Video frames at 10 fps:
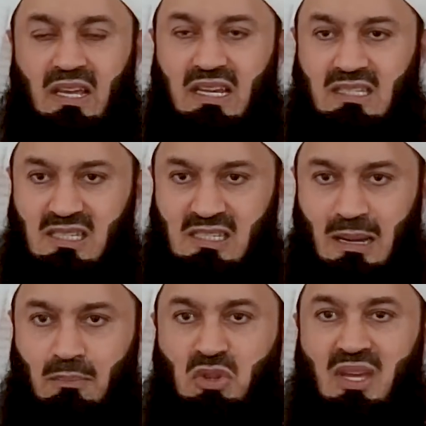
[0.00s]
It is
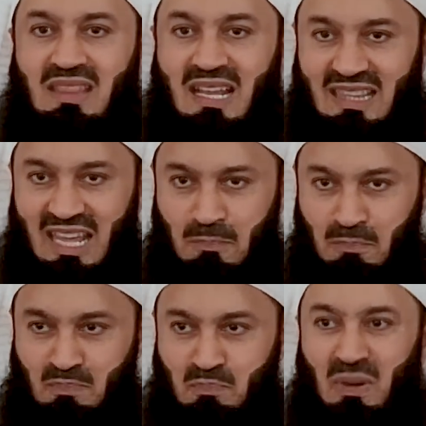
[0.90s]
something that they
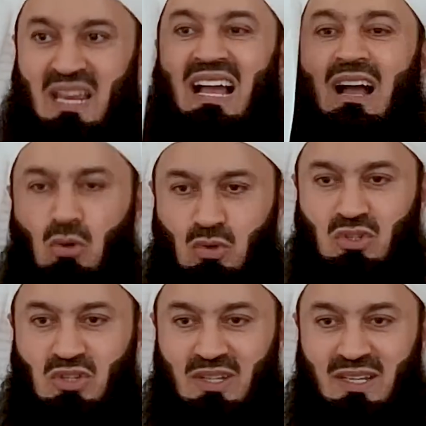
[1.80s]
bring
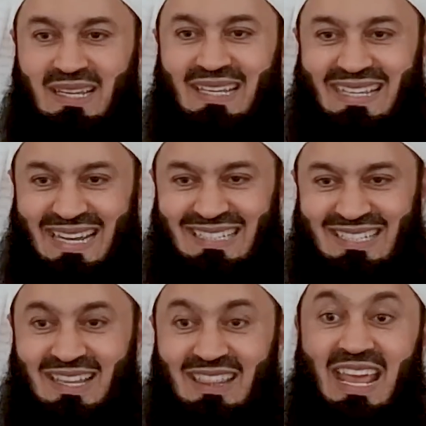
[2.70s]
out.
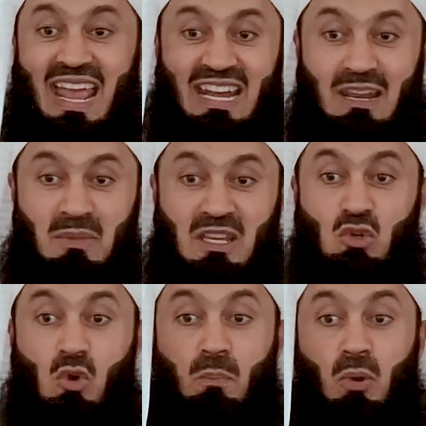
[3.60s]
Yet the
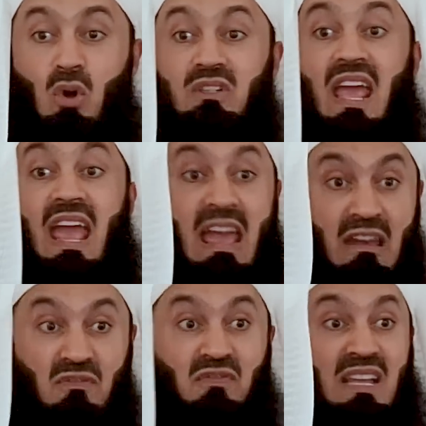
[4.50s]
enemies who brought
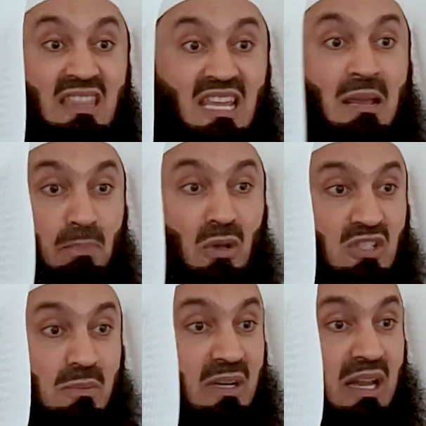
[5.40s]
everything
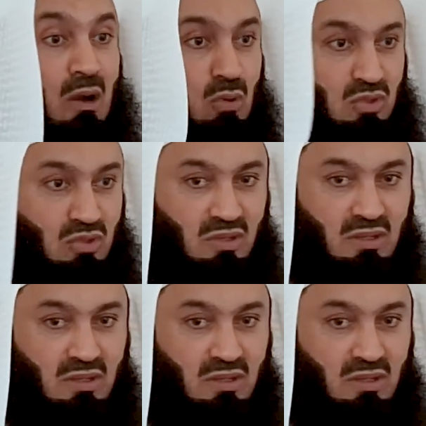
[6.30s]
possible out